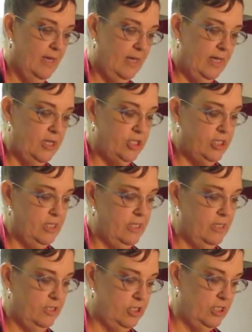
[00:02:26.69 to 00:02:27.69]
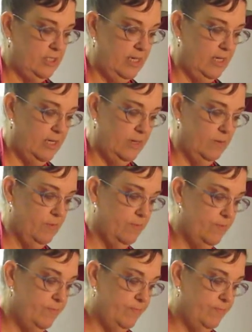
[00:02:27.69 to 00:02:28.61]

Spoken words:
kitchen just like you.